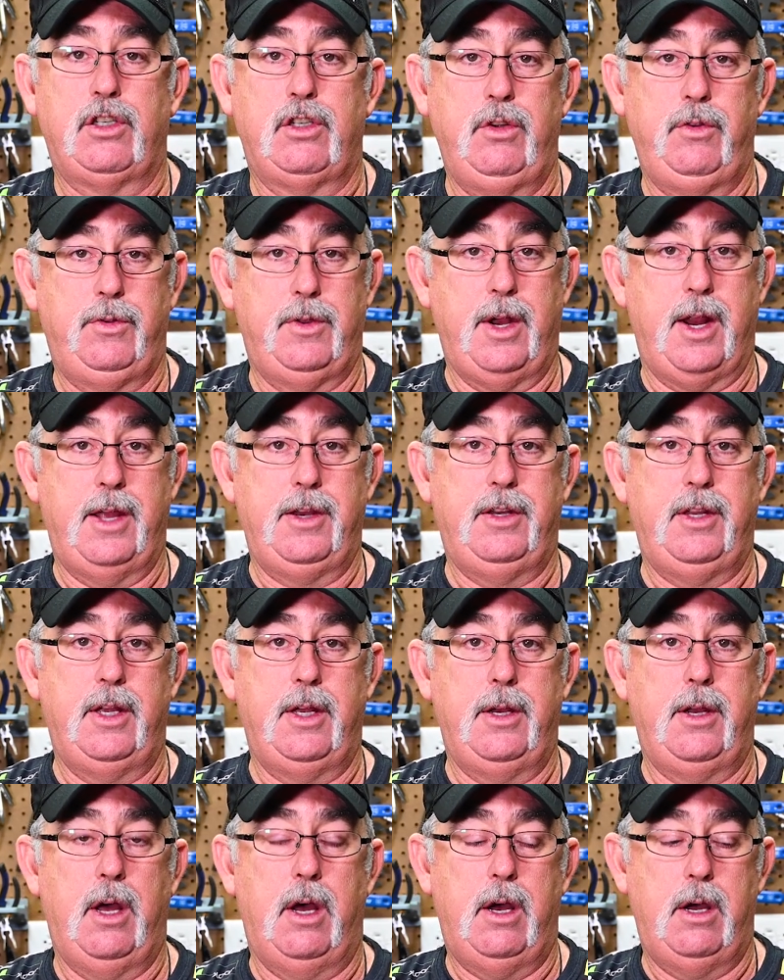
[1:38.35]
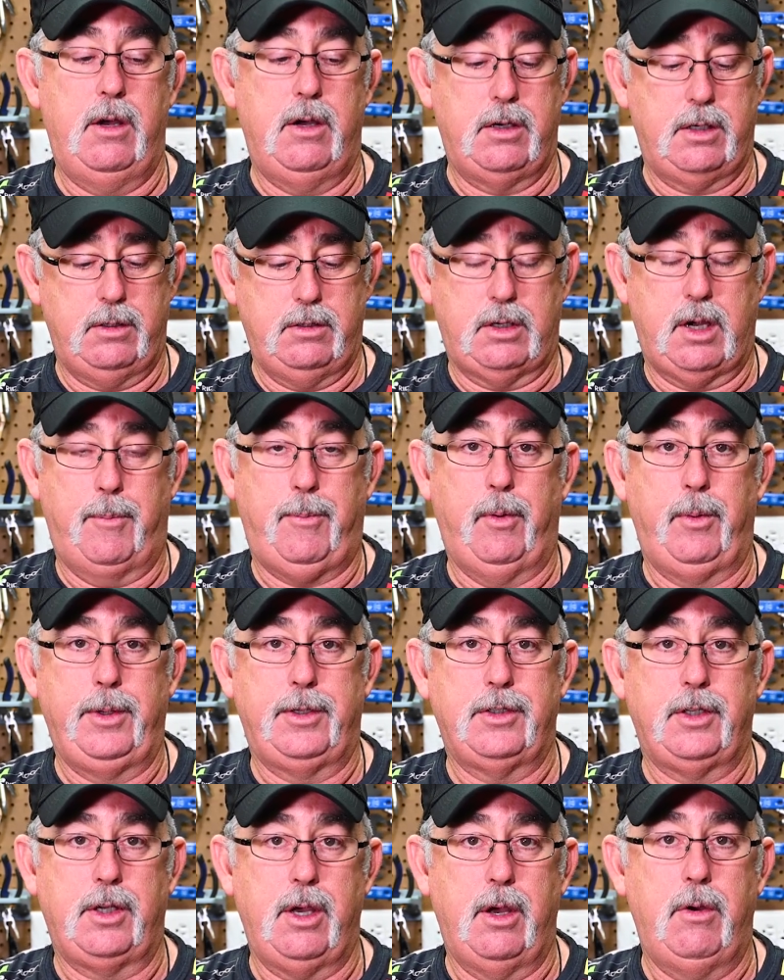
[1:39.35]
shoot that I did a couple
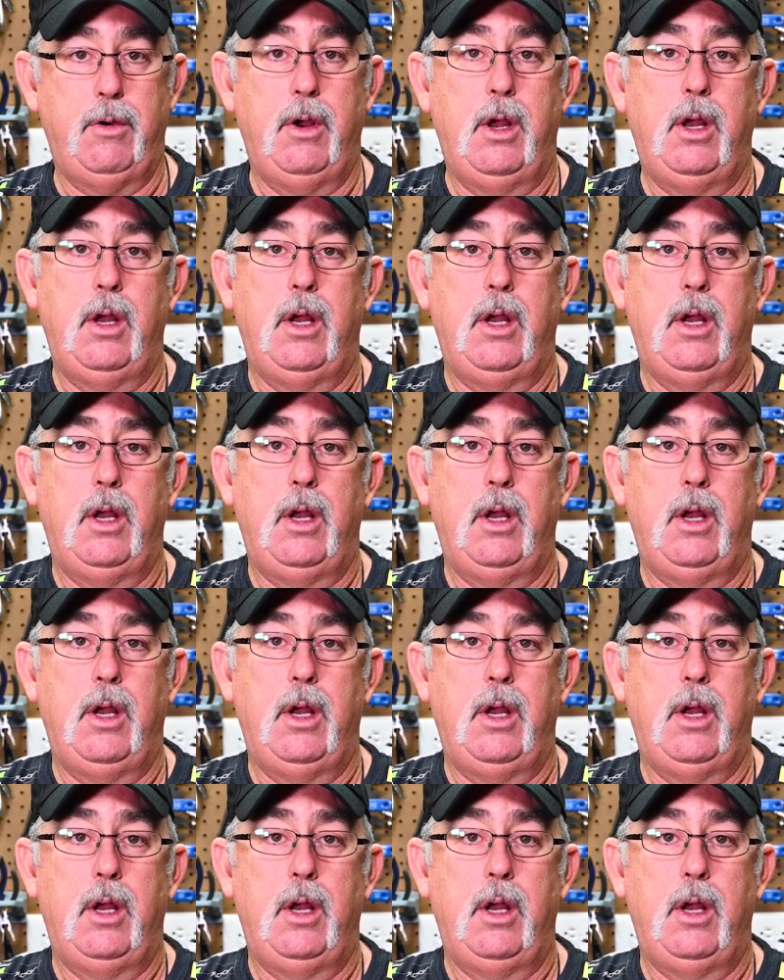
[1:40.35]
weeks ago